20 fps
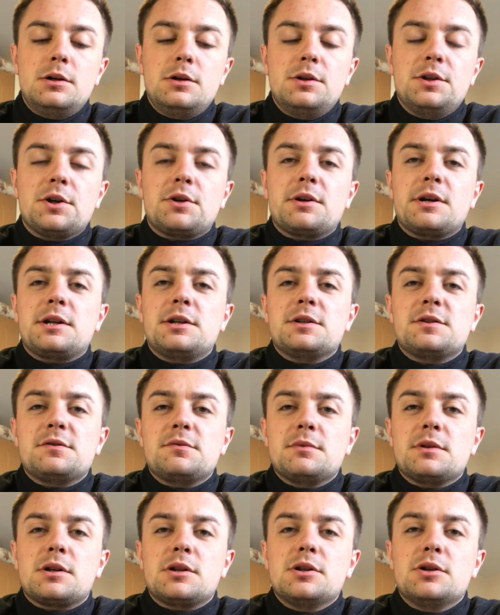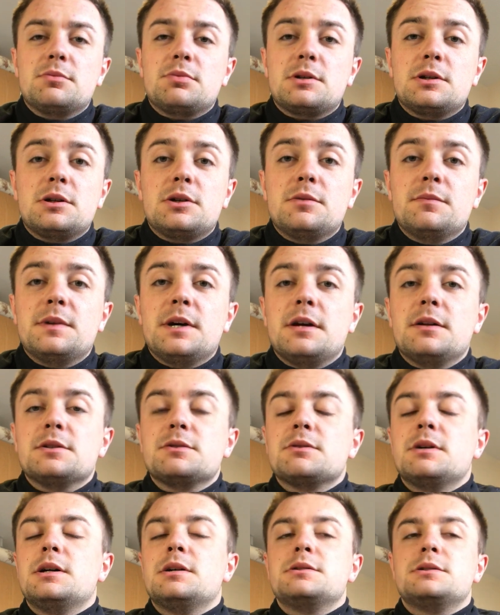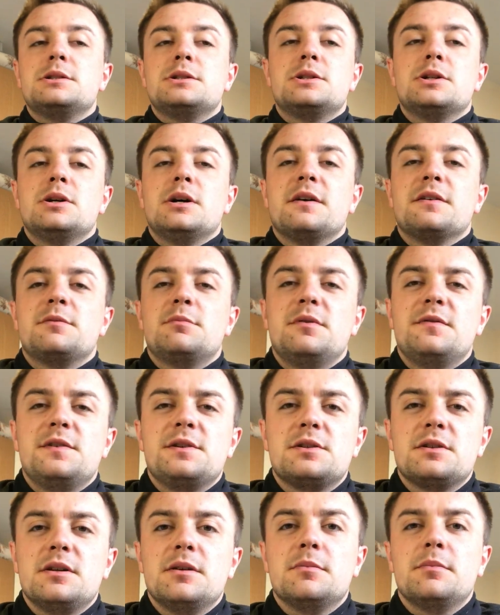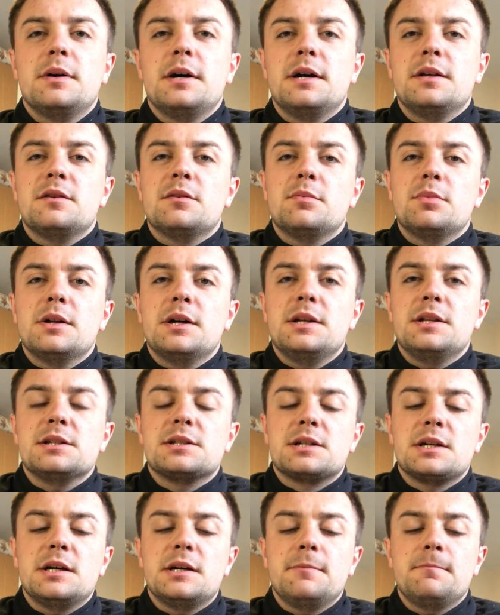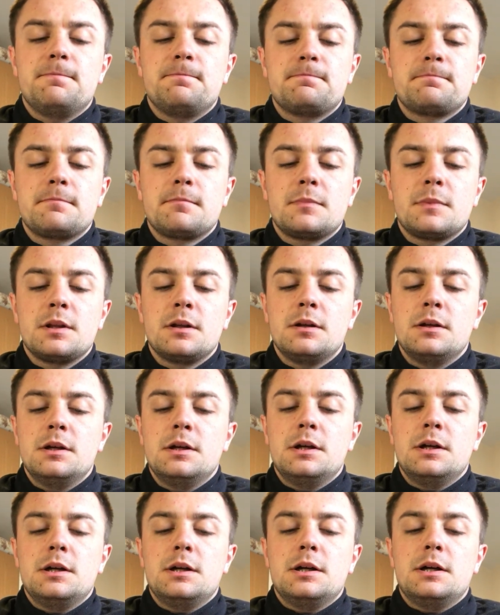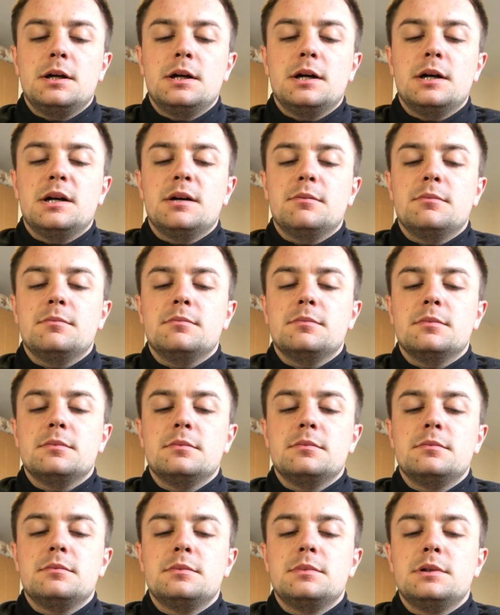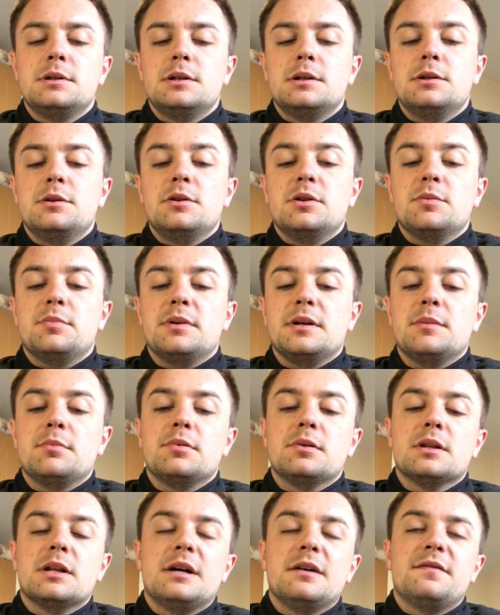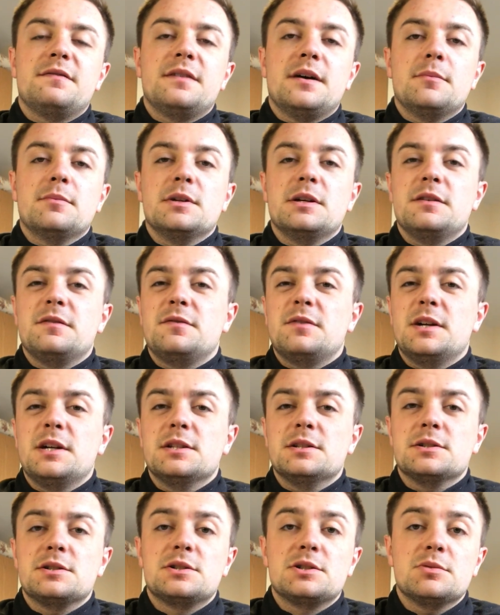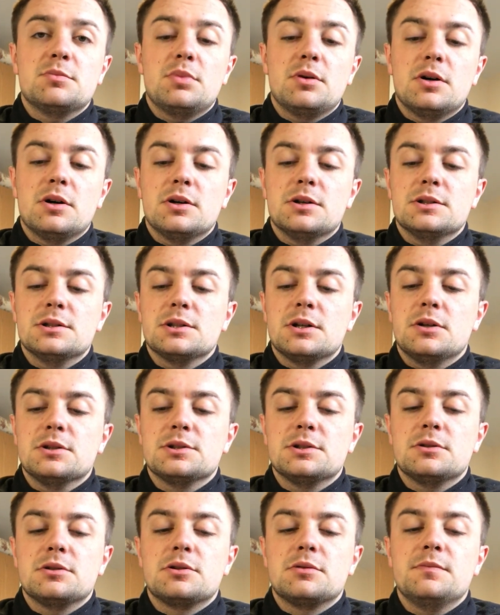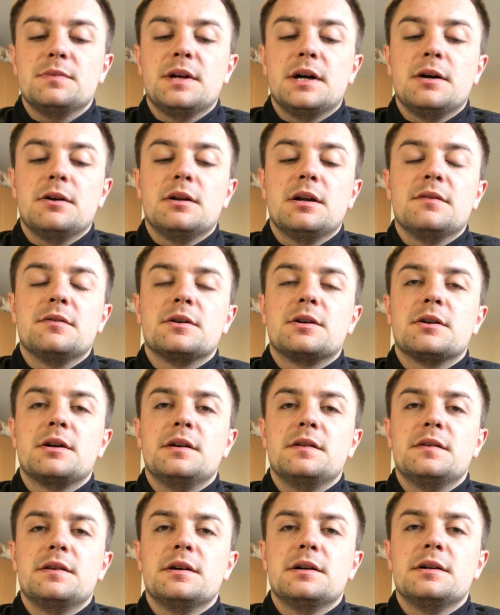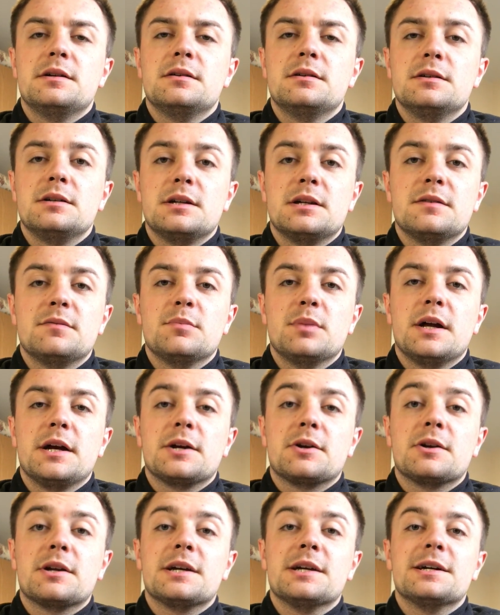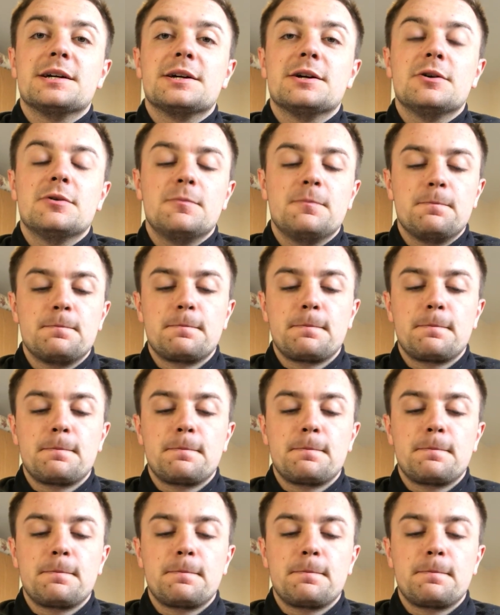Other cricketers from the club can come down as well, so you don't have to be visually impaired to play this game. And other people like family, friends, supporters also come down and have a great day and give blind cricket a go.